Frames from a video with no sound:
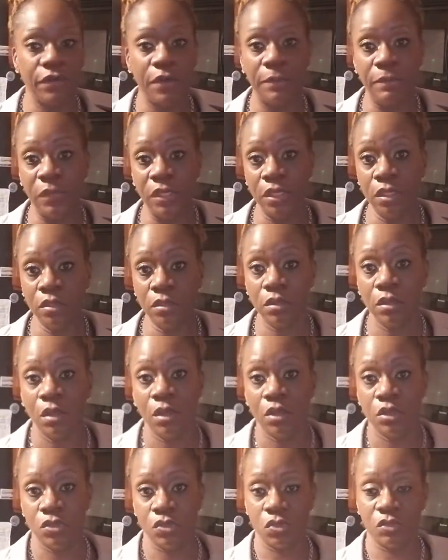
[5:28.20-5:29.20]
a meat,
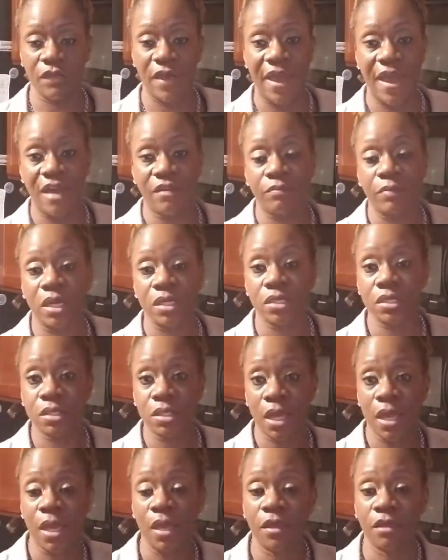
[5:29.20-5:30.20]
so if I have my
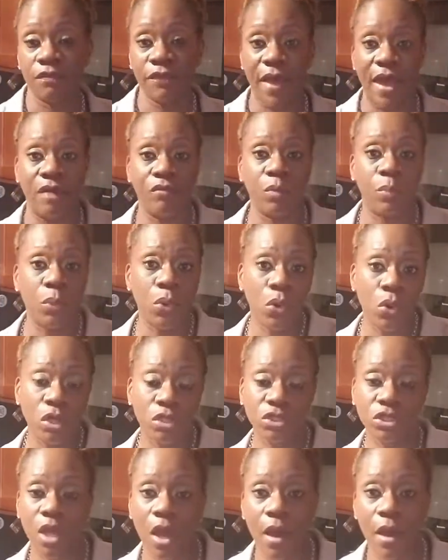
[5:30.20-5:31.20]
steak, if I have a
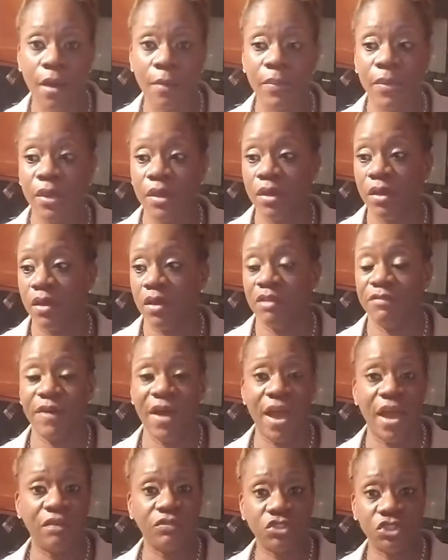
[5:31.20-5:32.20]
pork chop, if
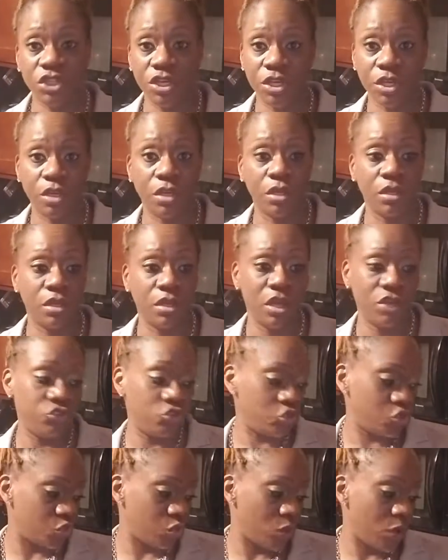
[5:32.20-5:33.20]
I have chicken and I
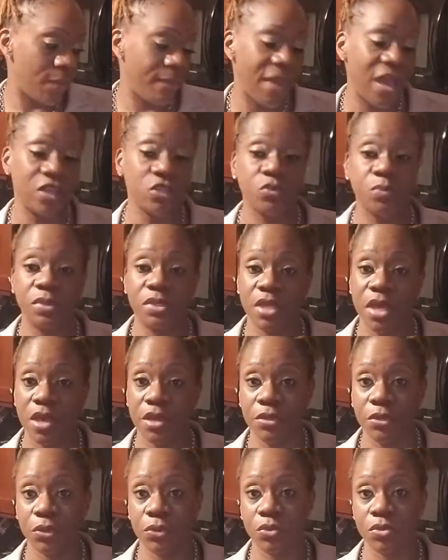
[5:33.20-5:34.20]
just want mashed
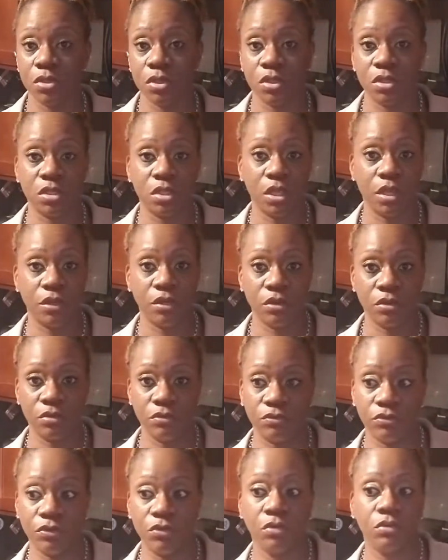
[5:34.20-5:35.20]
potatoes instead
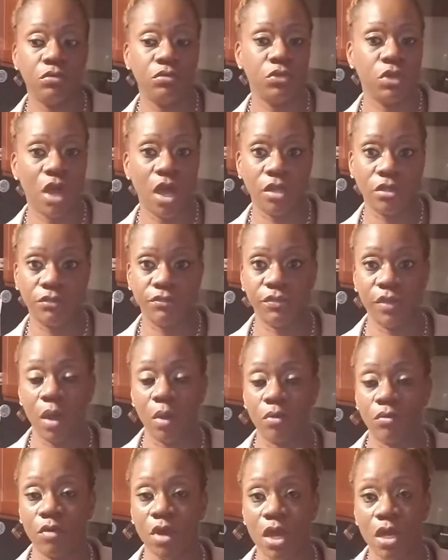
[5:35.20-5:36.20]
of
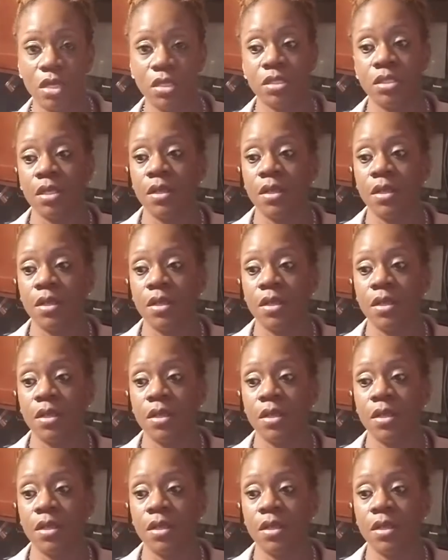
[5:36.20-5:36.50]
cauliflower rice,